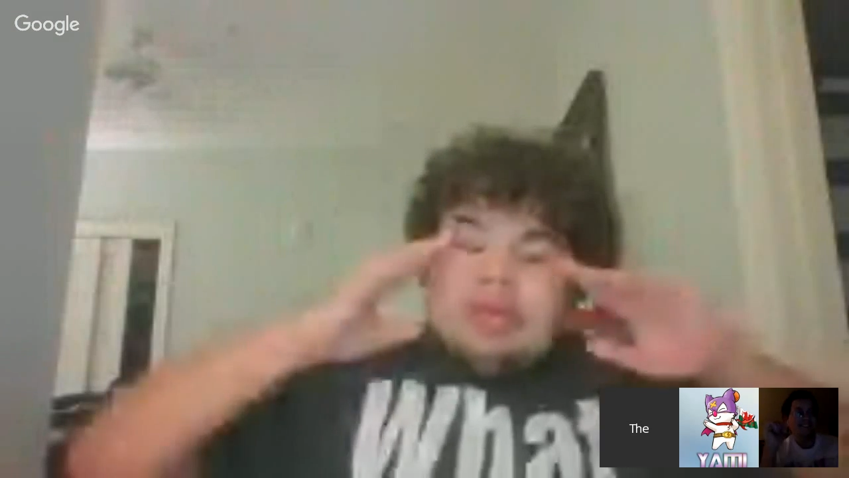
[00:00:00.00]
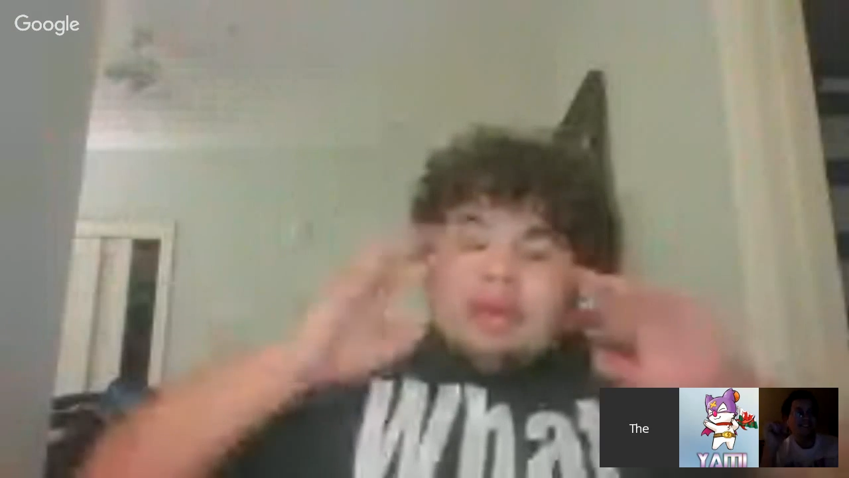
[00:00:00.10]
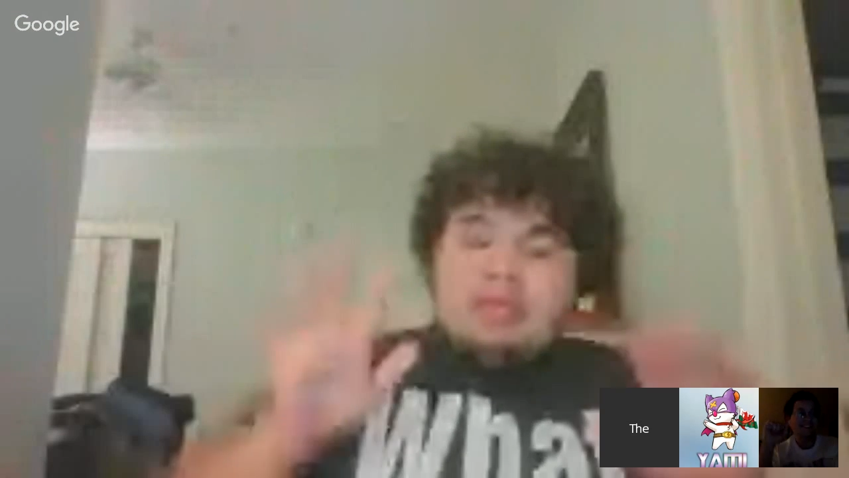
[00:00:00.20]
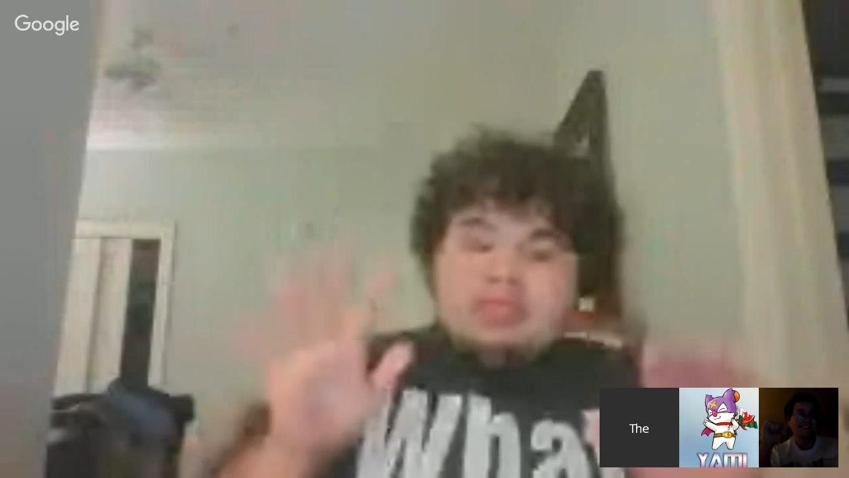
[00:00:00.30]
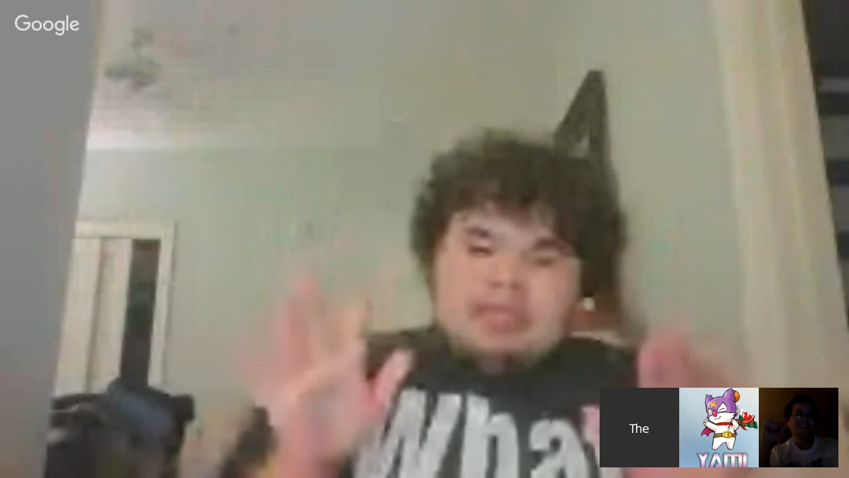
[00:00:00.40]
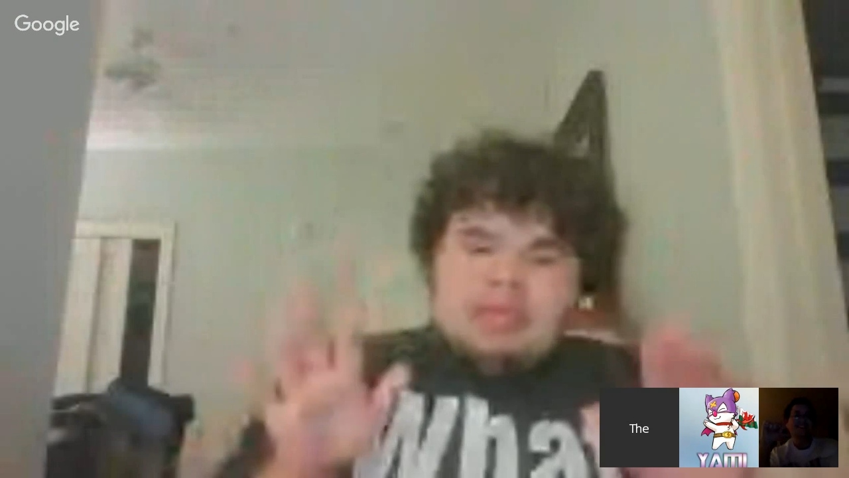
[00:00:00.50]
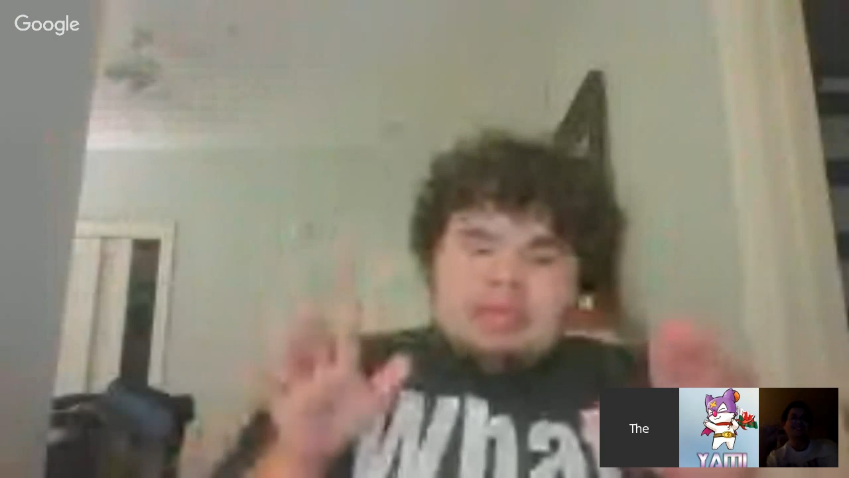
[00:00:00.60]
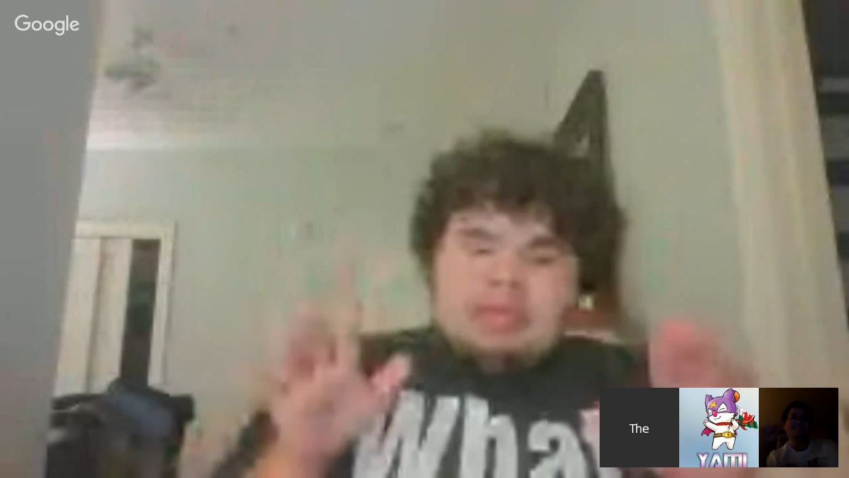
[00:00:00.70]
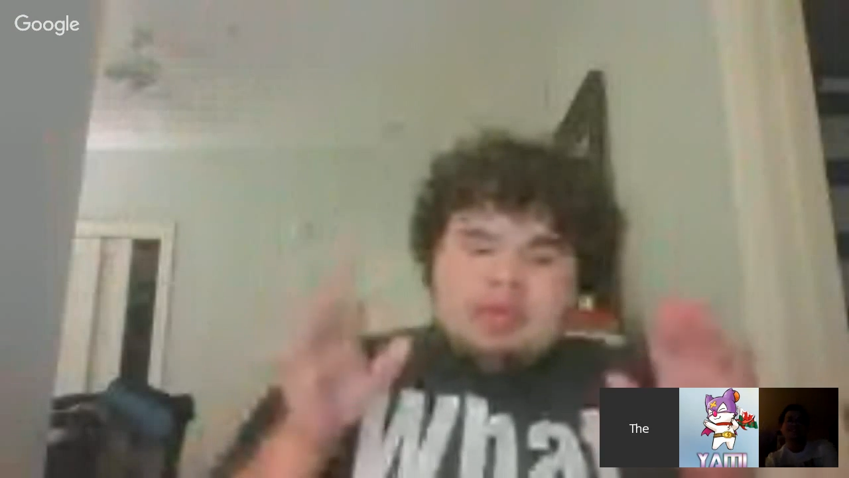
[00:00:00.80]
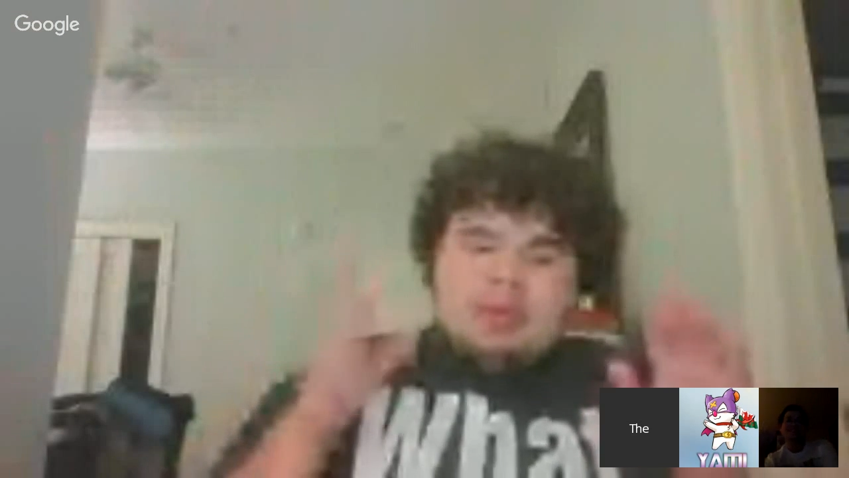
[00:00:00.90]
I'm not
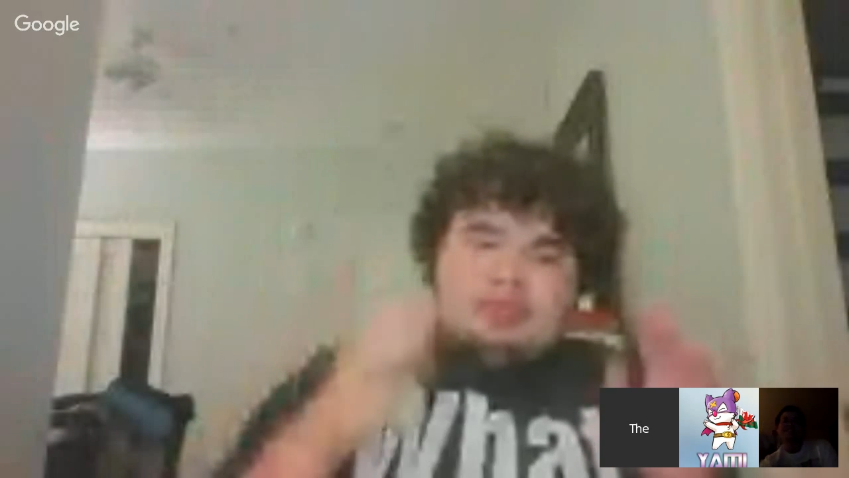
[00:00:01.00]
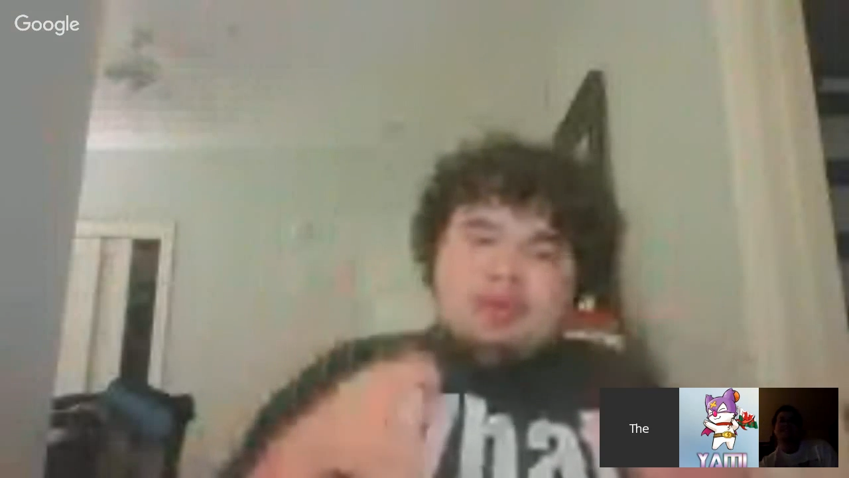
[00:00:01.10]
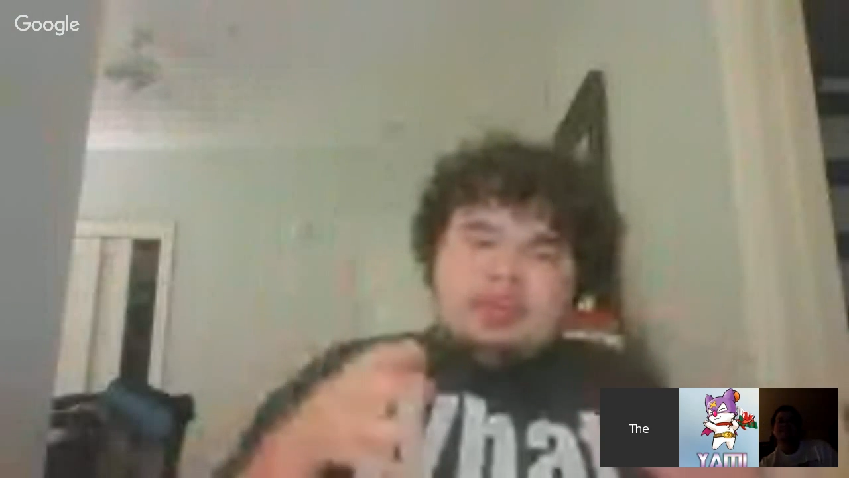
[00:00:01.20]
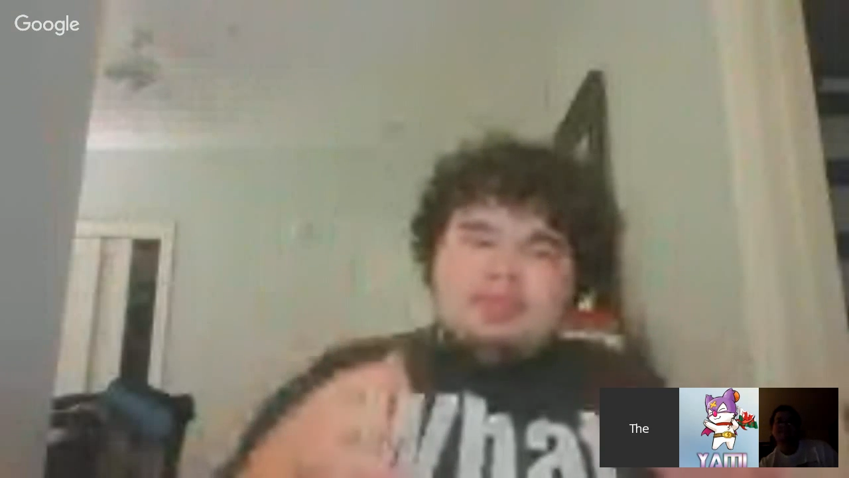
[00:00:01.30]
saying put